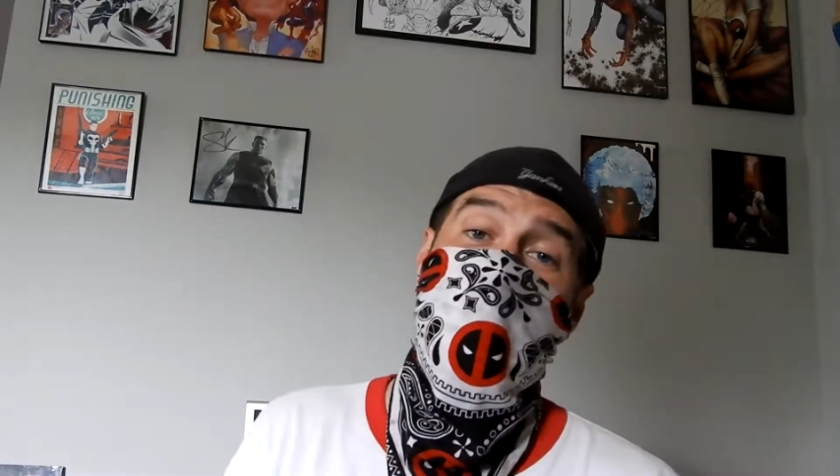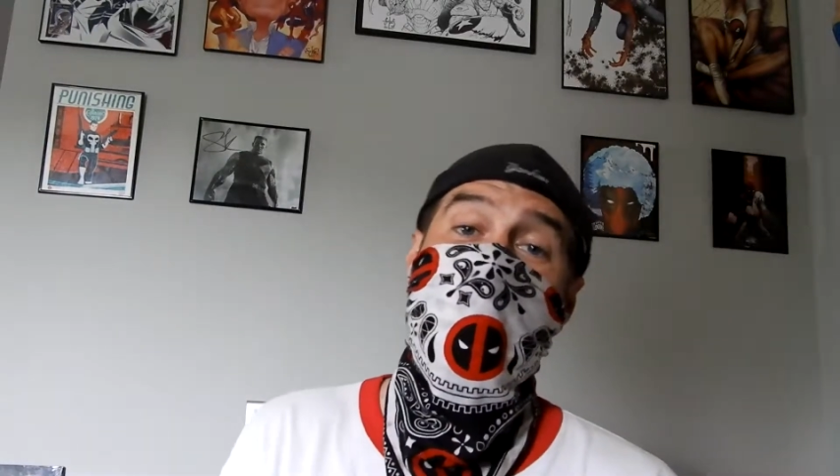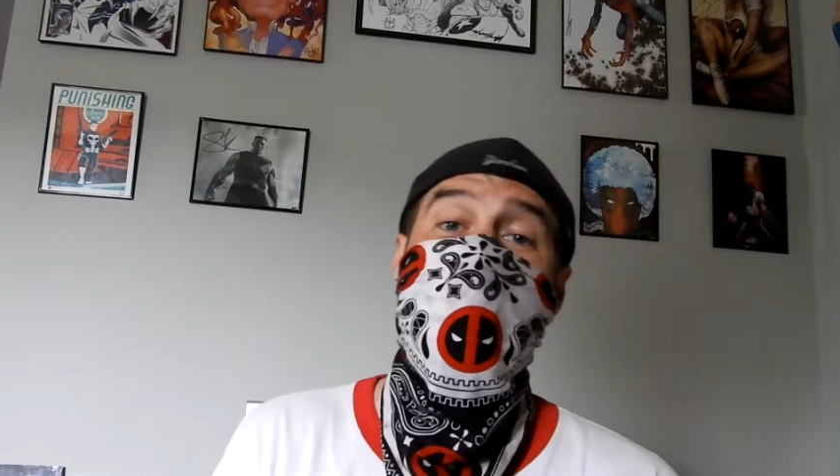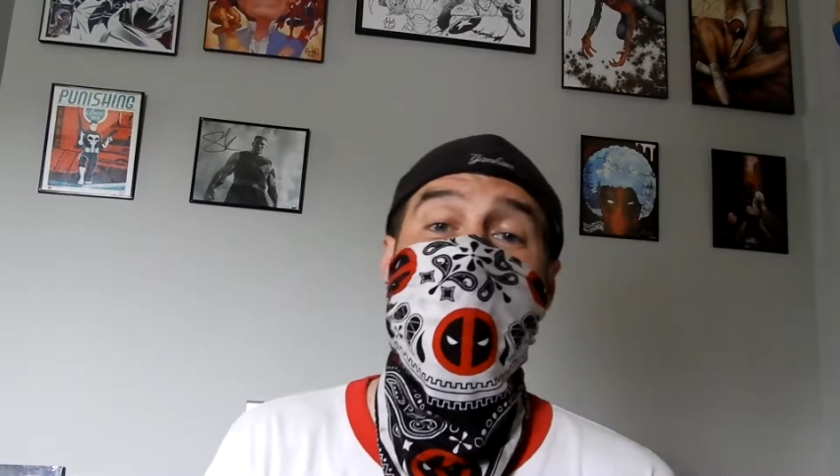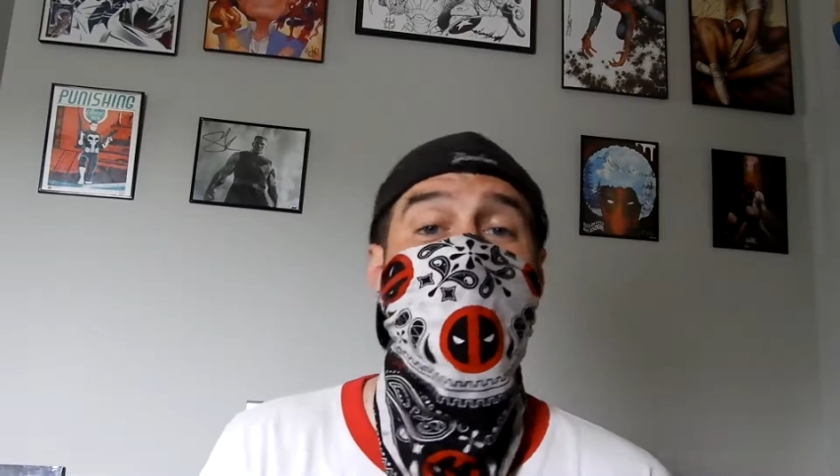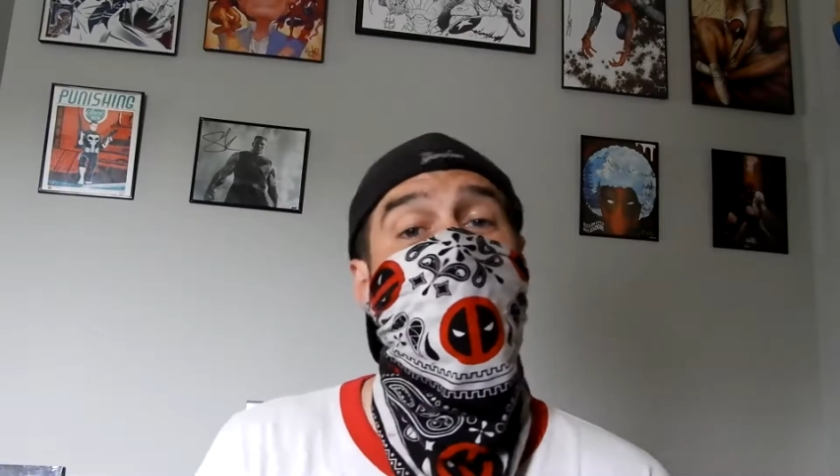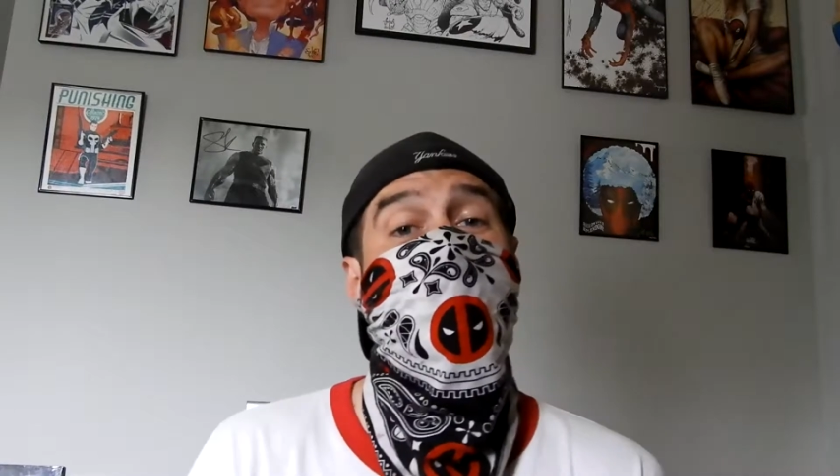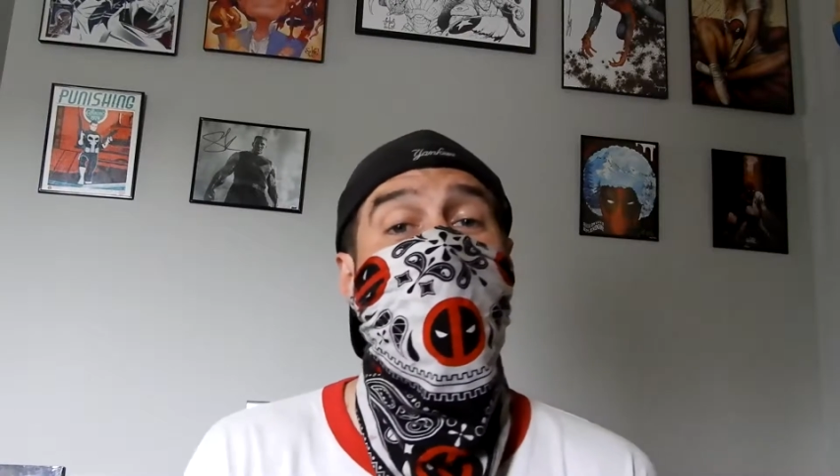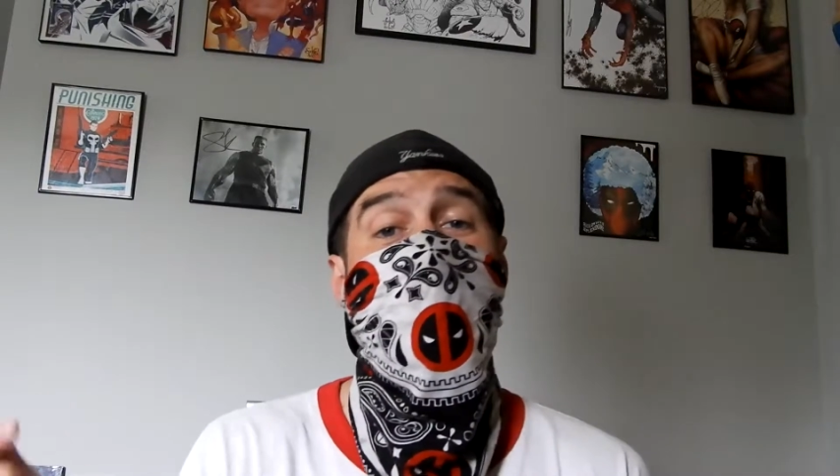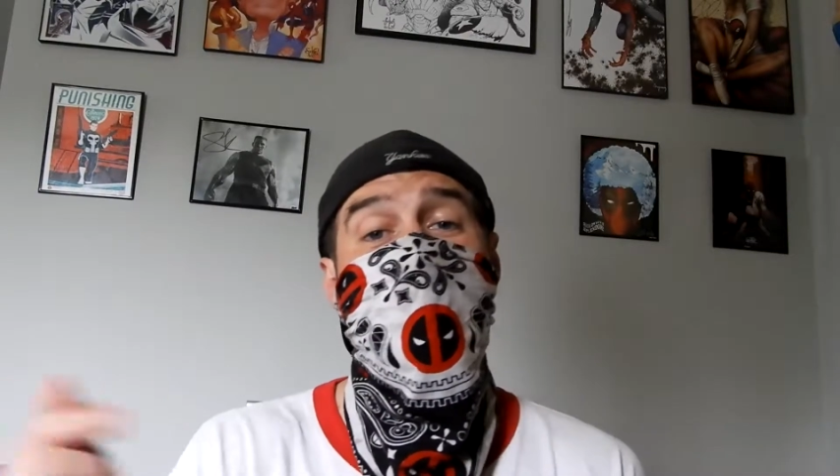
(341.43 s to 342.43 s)
I said this was
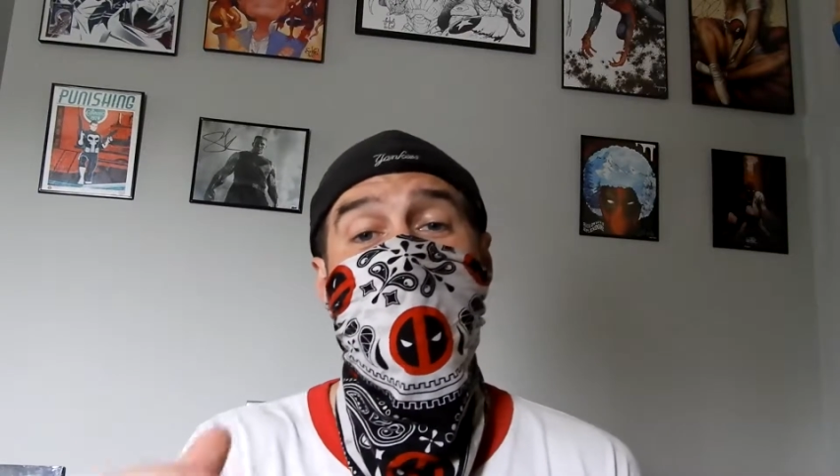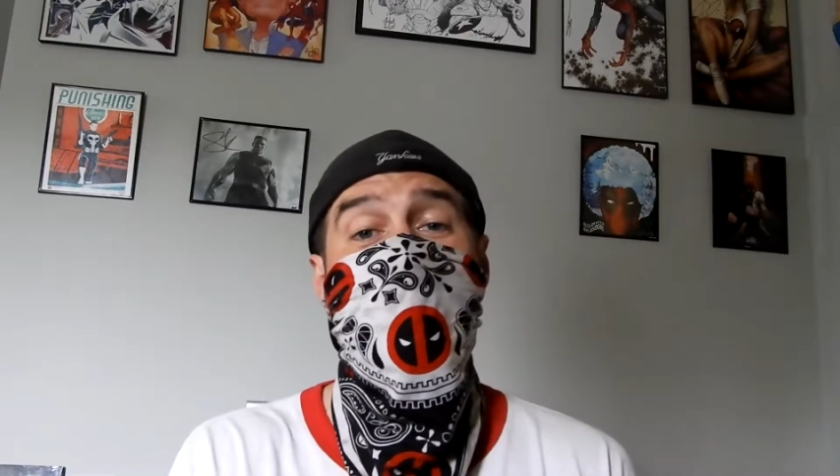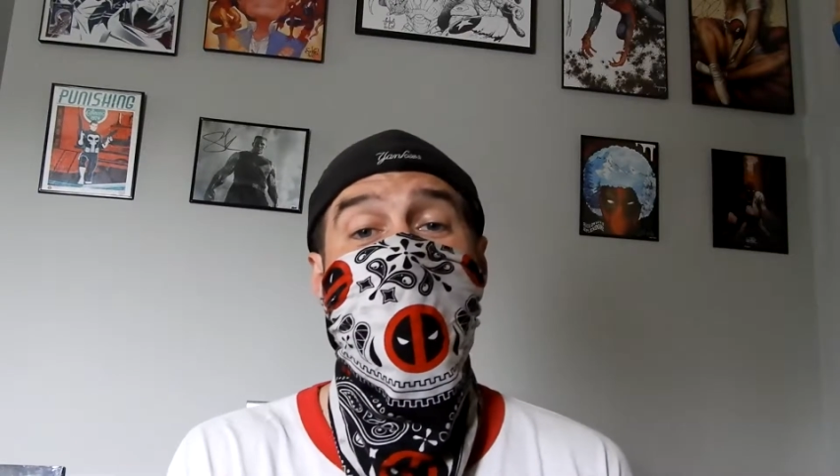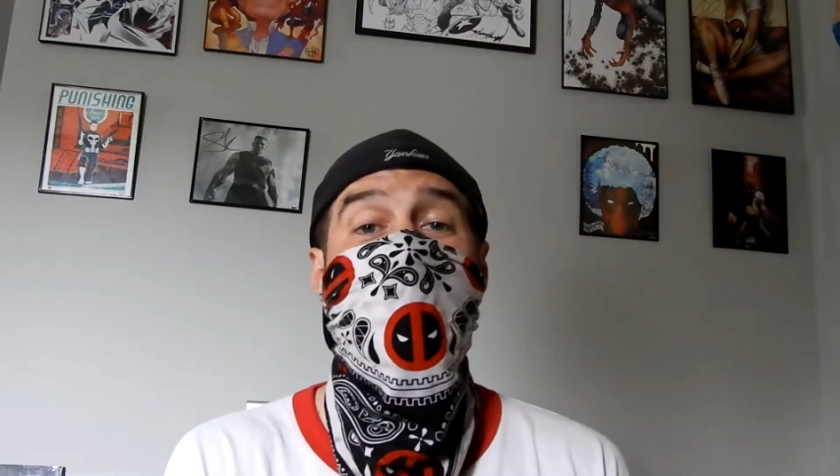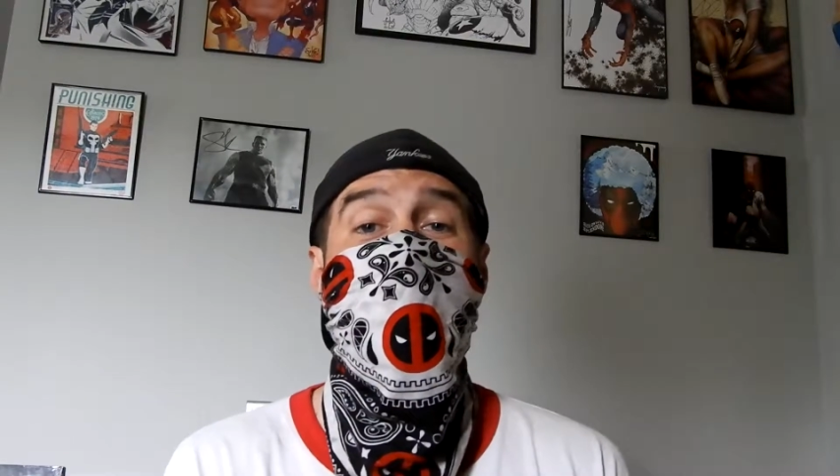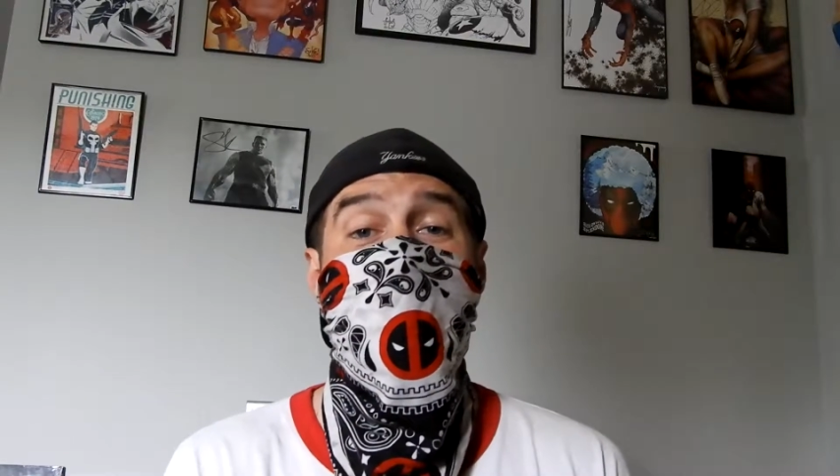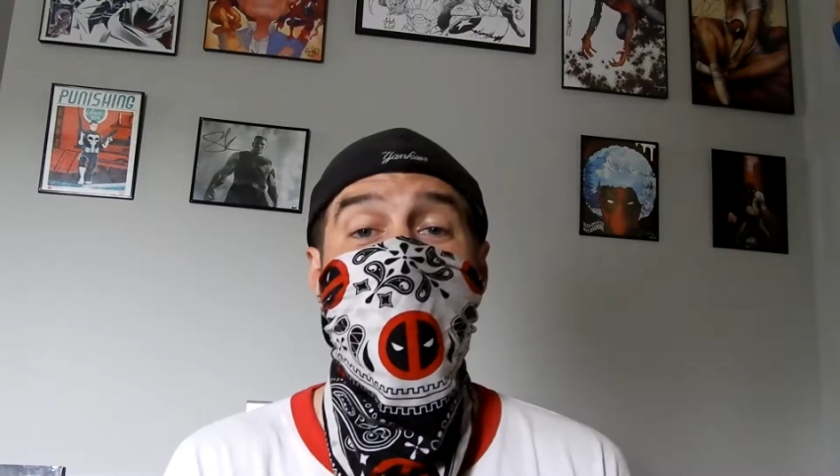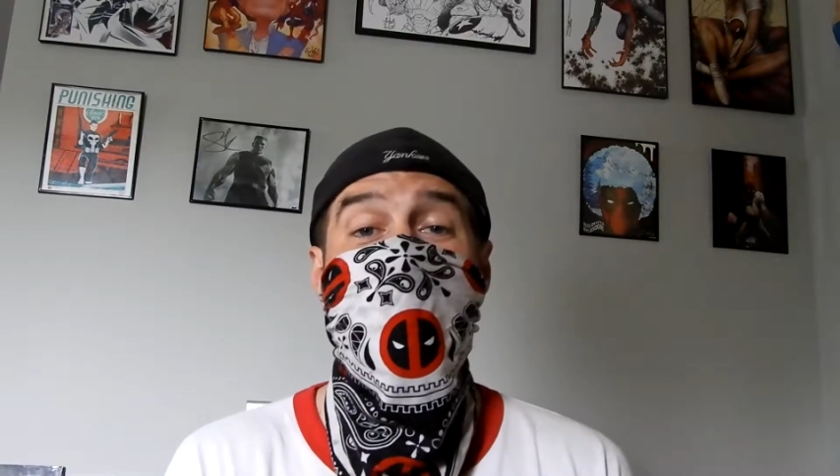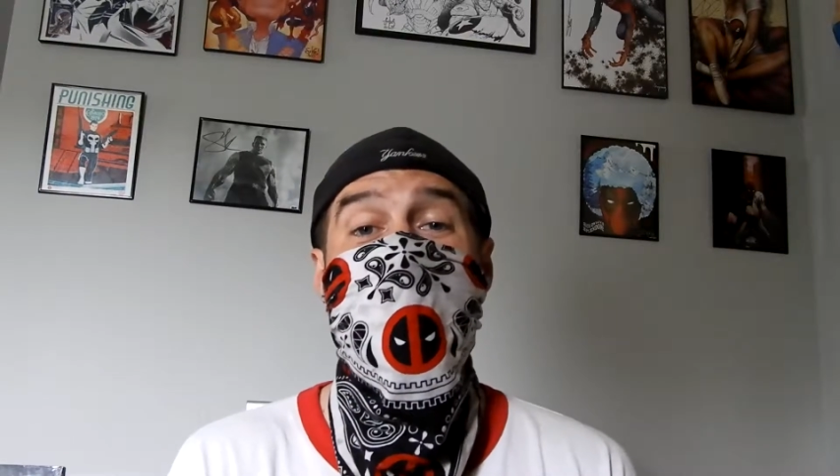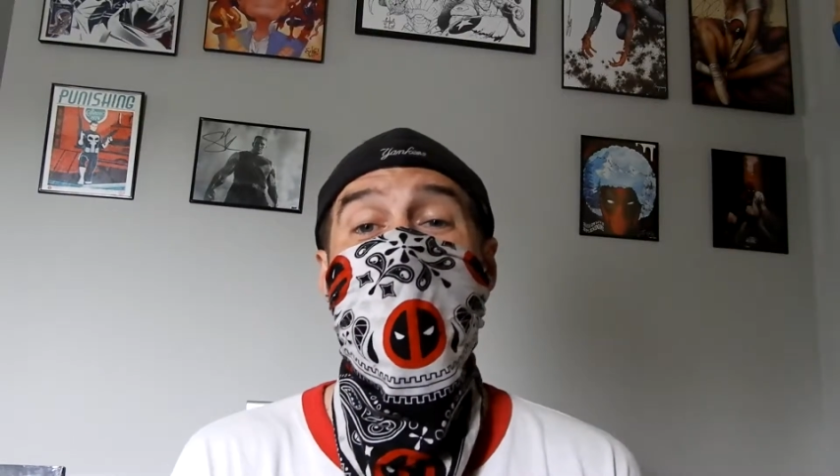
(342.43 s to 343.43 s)
probably my top
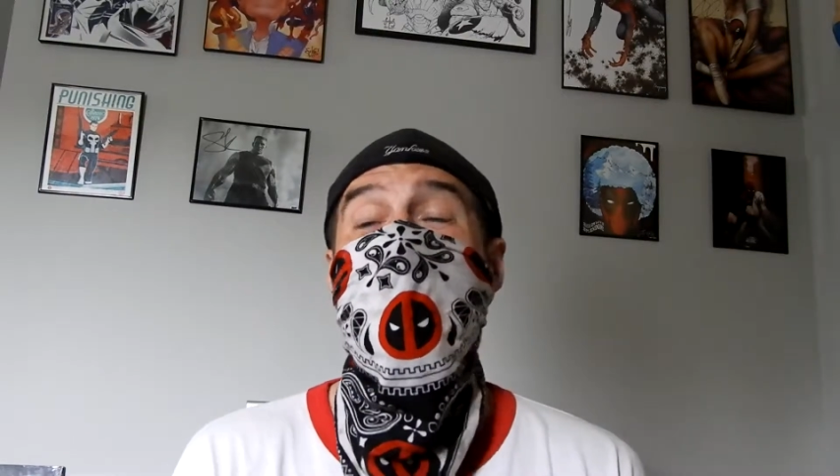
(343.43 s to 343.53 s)
pick,